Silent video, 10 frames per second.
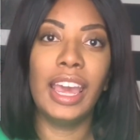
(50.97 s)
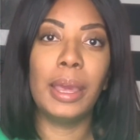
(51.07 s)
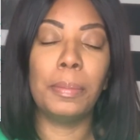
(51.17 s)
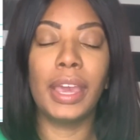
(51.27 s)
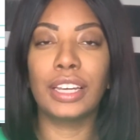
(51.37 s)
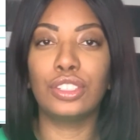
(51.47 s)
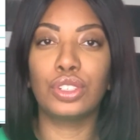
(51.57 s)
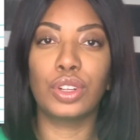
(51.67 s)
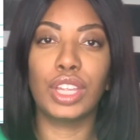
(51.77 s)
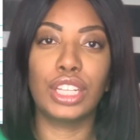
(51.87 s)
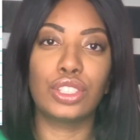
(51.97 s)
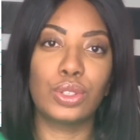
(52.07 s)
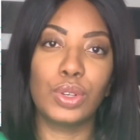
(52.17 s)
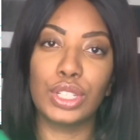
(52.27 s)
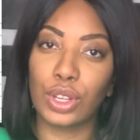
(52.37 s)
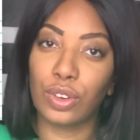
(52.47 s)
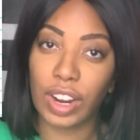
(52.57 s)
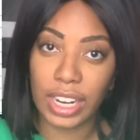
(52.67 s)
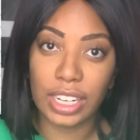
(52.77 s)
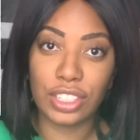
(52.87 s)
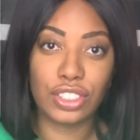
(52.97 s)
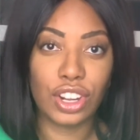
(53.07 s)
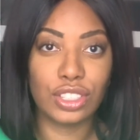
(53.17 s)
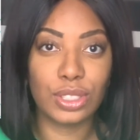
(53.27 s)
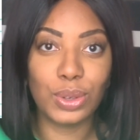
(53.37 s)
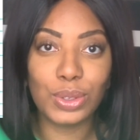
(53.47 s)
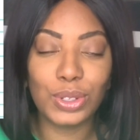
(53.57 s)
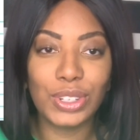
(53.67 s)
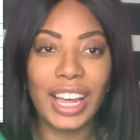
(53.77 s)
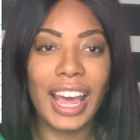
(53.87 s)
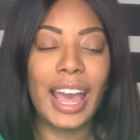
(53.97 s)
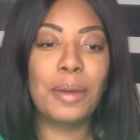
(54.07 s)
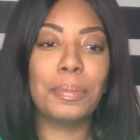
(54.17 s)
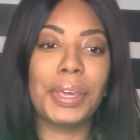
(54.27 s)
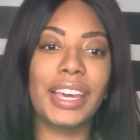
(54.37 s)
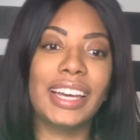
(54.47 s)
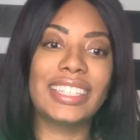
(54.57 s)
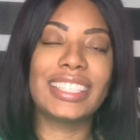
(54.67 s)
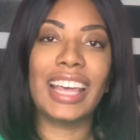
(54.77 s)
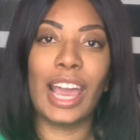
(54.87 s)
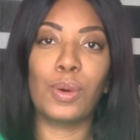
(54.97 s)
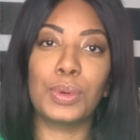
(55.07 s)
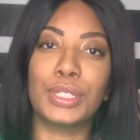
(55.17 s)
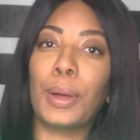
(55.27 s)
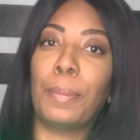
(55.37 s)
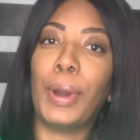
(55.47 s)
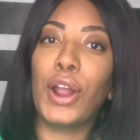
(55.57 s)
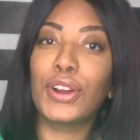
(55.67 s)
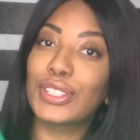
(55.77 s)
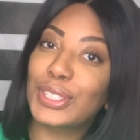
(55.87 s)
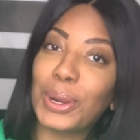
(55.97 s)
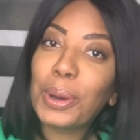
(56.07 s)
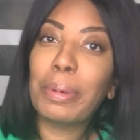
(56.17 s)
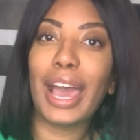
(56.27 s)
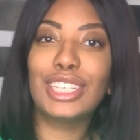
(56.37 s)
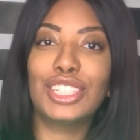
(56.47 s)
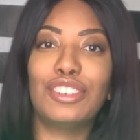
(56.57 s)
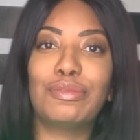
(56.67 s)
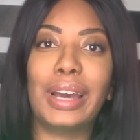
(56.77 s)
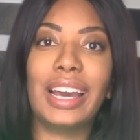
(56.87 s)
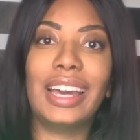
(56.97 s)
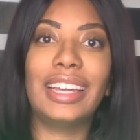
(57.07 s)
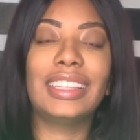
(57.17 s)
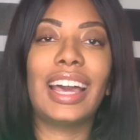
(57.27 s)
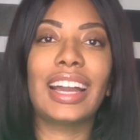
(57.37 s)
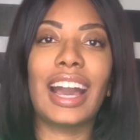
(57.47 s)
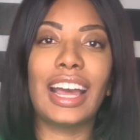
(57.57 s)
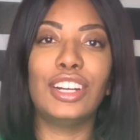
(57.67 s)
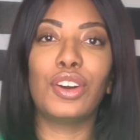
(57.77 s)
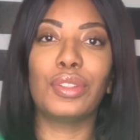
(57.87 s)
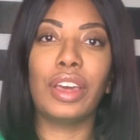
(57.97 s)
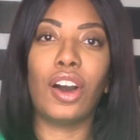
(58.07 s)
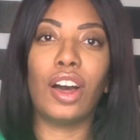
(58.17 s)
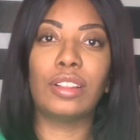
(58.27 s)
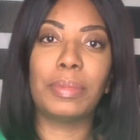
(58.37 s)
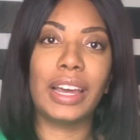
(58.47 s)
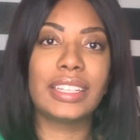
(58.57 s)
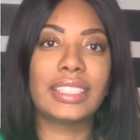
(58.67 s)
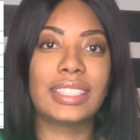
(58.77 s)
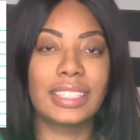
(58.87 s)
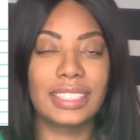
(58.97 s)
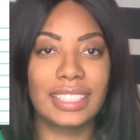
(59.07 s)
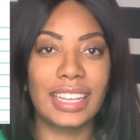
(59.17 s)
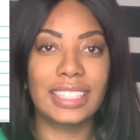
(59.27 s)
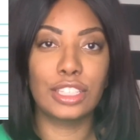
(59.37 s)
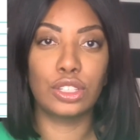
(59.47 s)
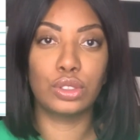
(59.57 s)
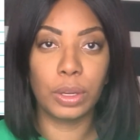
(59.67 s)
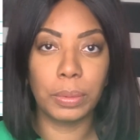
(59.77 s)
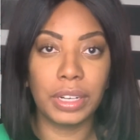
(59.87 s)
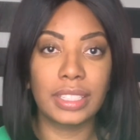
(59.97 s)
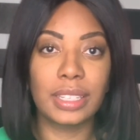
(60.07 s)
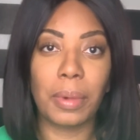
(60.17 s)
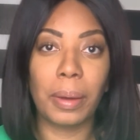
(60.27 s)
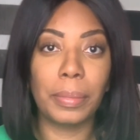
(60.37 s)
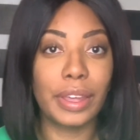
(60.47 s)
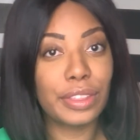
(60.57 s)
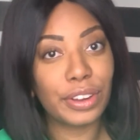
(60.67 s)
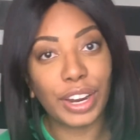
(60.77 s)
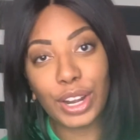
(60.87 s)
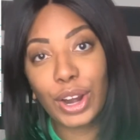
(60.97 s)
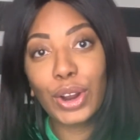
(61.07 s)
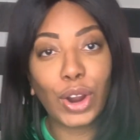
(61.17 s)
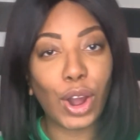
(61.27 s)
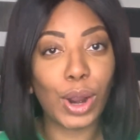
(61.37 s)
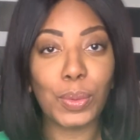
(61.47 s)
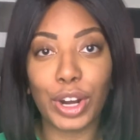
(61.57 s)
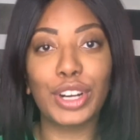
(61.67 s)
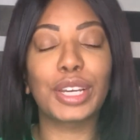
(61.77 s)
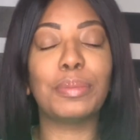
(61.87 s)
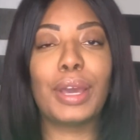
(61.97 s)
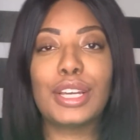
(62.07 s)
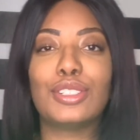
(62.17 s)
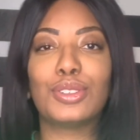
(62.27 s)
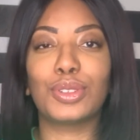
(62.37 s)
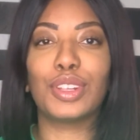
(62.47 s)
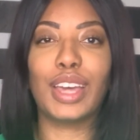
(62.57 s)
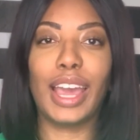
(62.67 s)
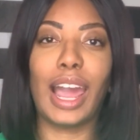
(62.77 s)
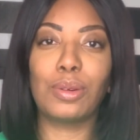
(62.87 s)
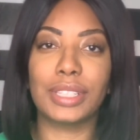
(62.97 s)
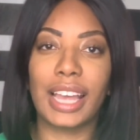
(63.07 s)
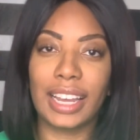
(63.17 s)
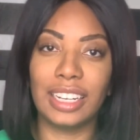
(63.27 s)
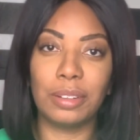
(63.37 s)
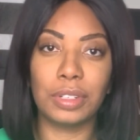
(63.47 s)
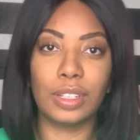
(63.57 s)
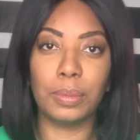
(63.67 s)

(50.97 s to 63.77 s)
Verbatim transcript: and making sure that students are ready to start school because that was a personal passion of mine. Like, I know that all of my success is attributed to my mother and her hard work and making sure that I was academically